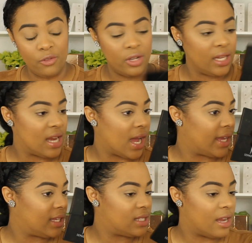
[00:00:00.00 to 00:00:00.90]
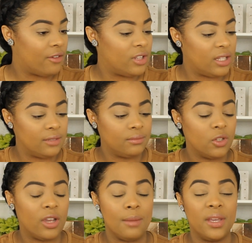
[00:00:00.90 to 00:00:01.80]
really nice. Everything,
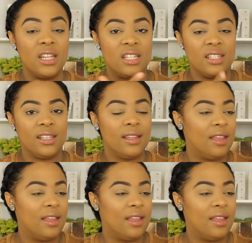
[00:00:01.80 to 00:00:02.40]
okay, I'm getting dizzy.